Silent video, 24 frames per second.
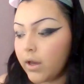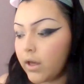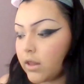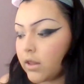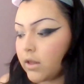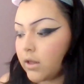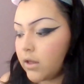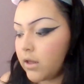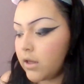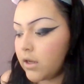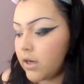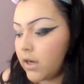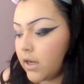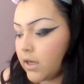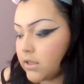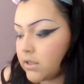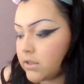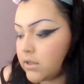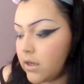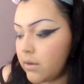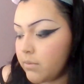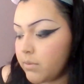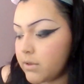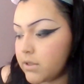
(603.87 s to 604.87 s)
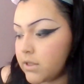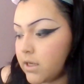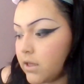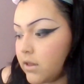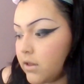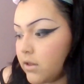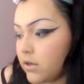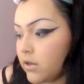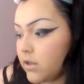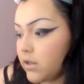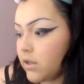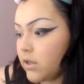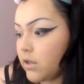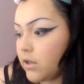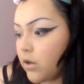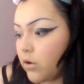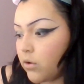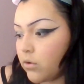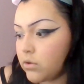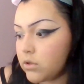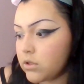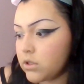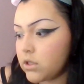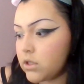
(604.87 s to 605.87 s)
Okay, then the next step is I literally go
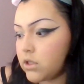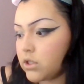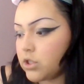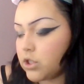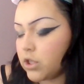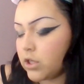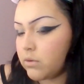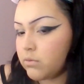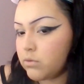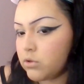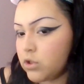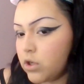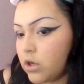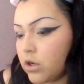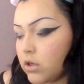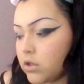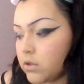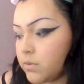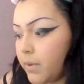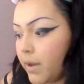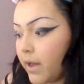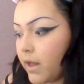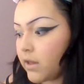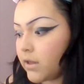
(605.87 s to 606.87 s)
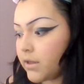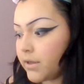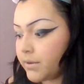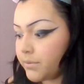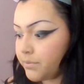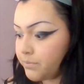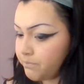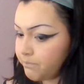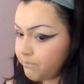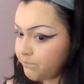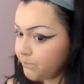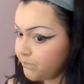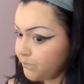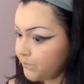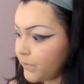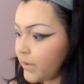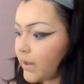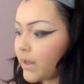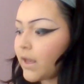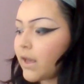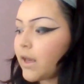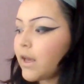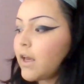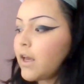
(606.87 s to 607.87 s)
into the James Charles palette
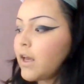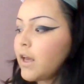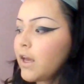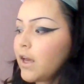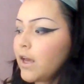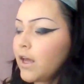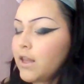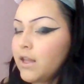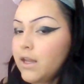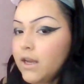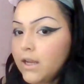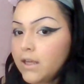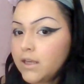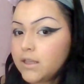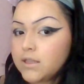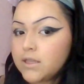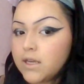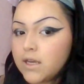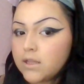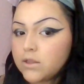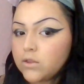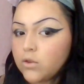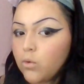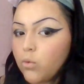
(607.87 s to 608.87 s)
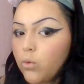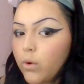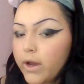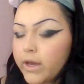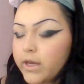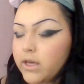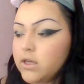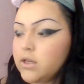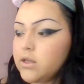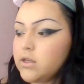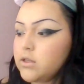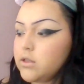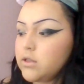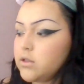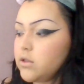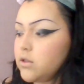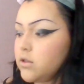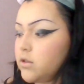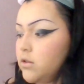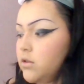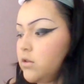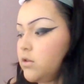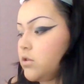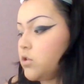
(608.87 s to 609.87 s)
and I take the white
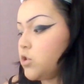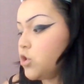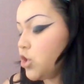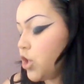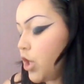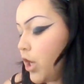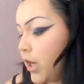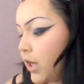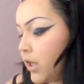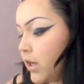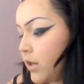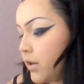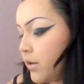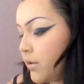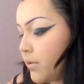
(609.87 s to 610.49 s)
shade